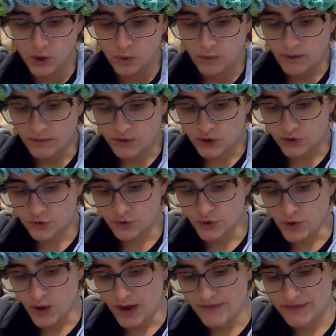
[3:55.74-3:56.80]
What was
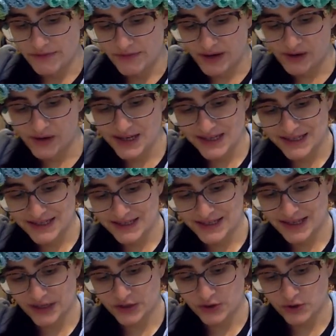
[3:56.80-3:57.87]
true of the various
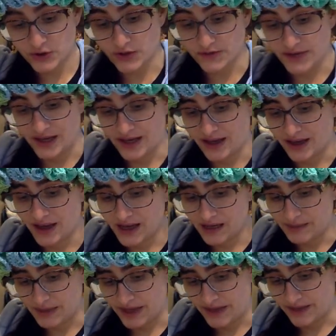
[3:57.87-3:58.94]
sectors of the
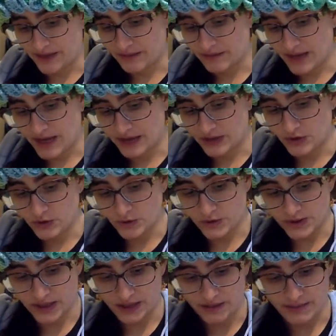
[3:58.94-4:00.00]
economy that made
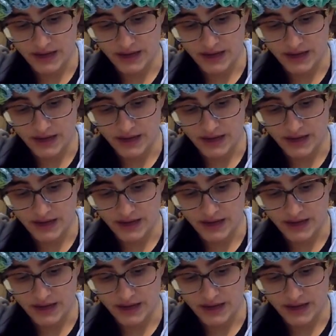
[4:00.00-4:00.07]
news in the